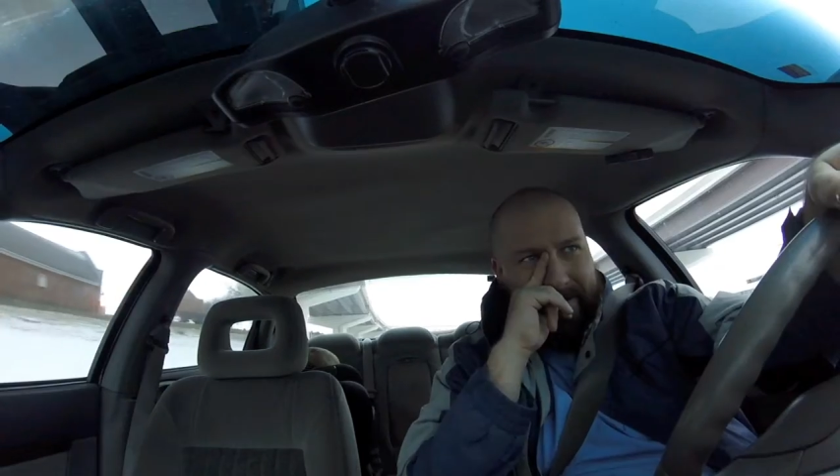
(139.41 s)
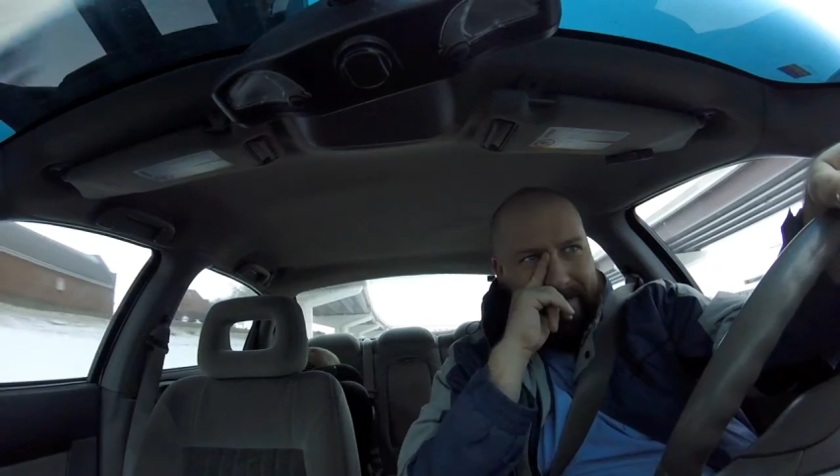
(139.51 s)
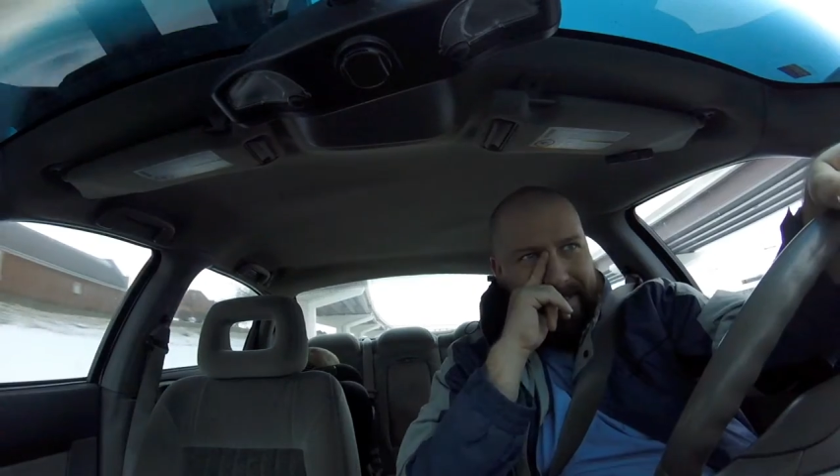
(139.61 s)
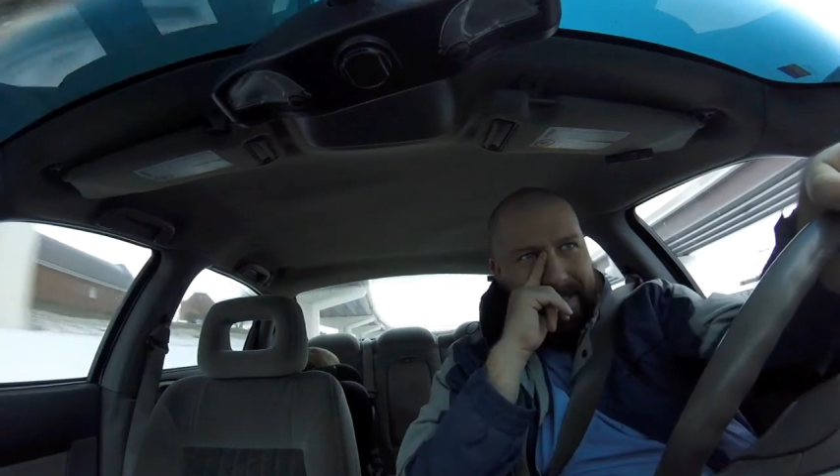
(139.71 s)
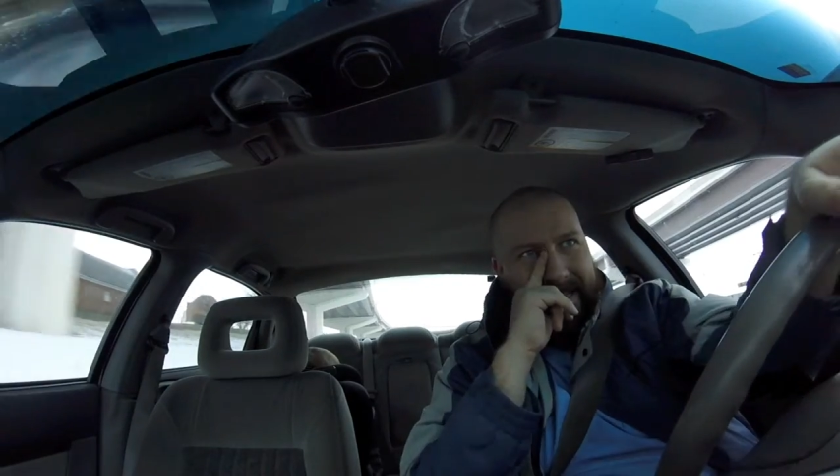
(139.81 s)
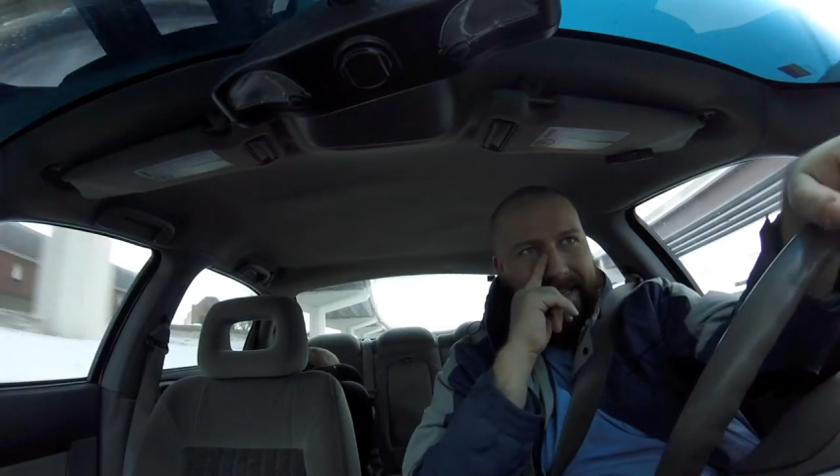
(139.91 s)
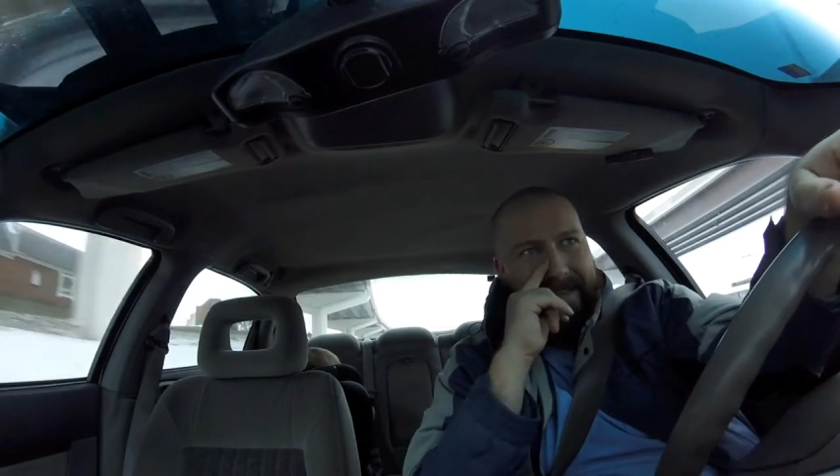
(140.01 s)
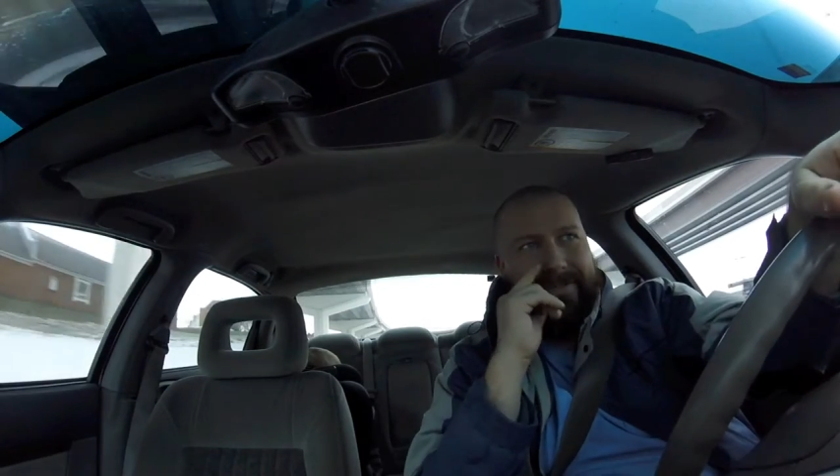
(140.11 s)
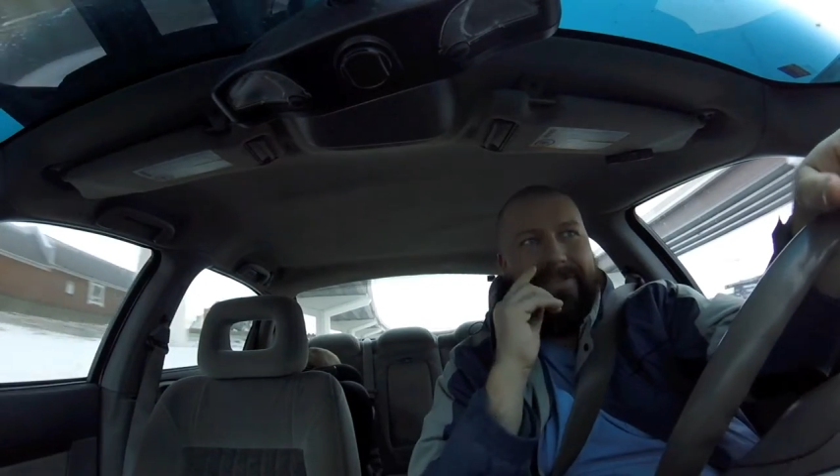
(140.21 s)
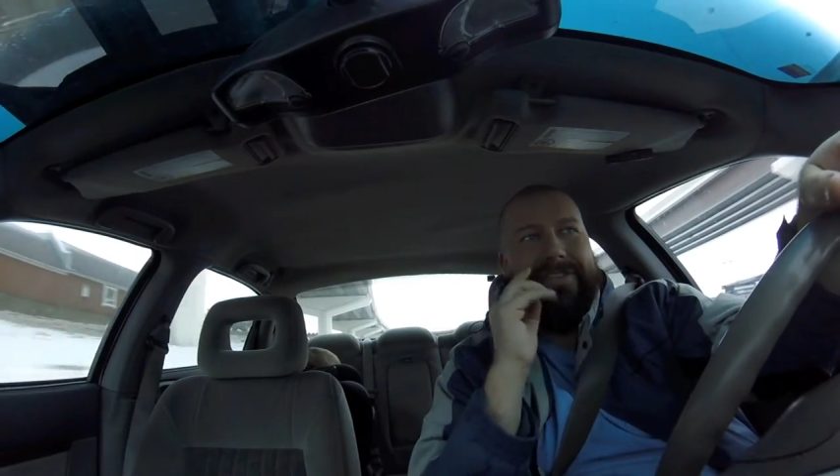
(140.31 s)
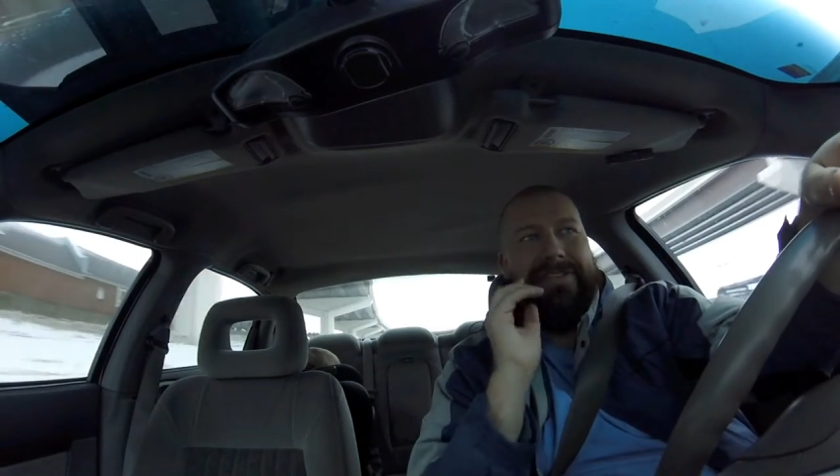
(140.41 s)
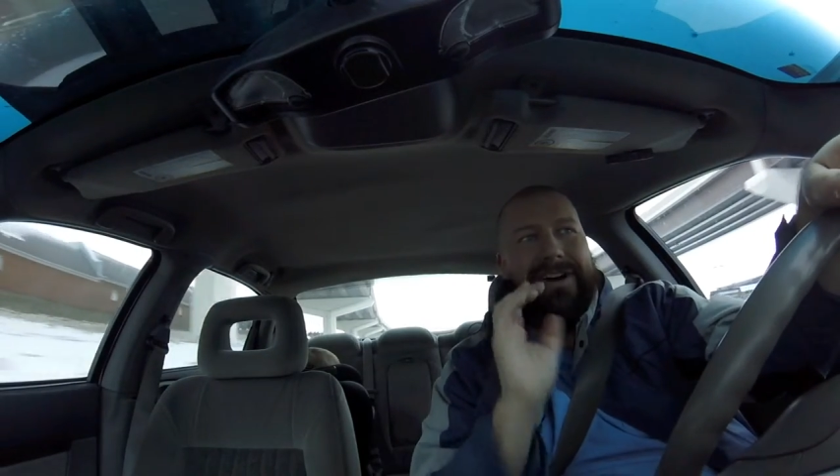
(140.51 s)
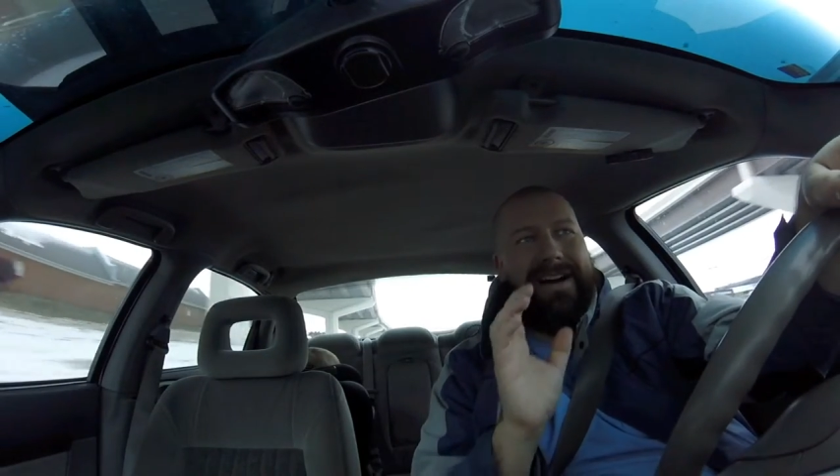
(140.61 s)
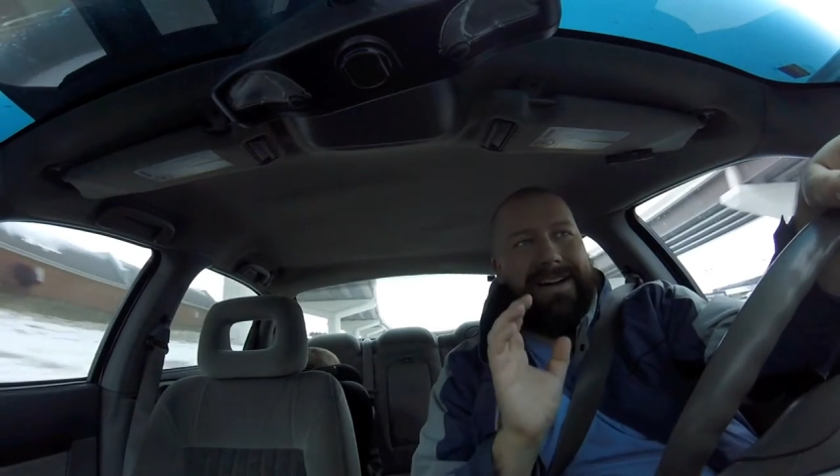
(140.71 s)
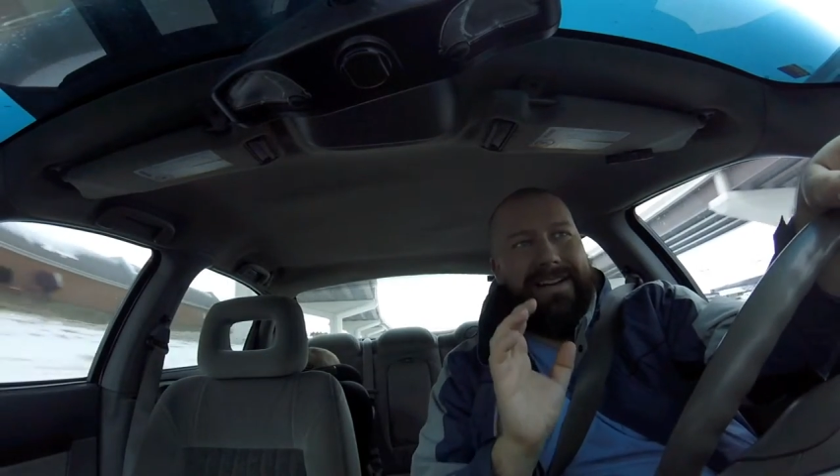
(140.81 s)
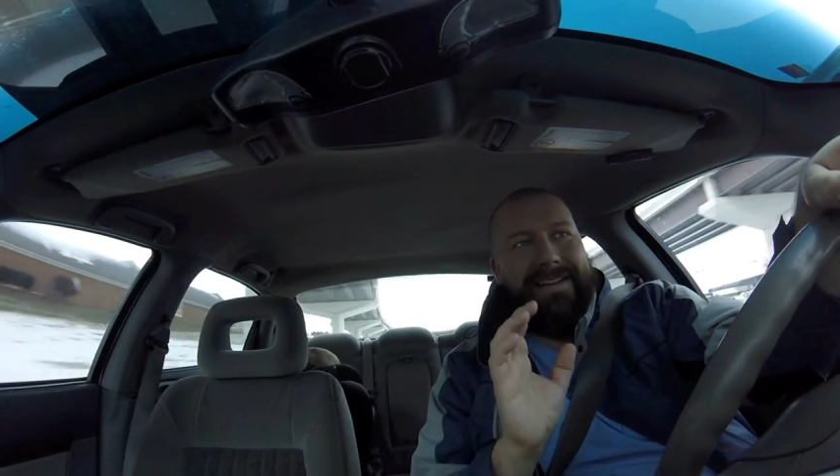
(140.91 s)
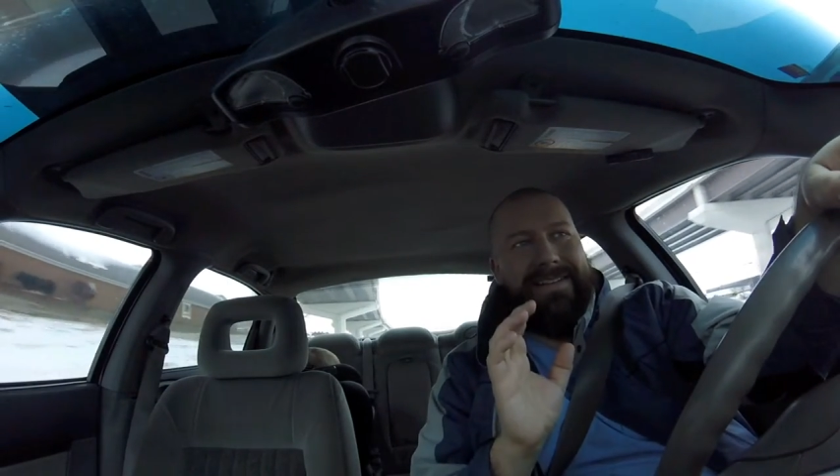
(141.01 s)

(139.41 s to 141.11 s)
almost like God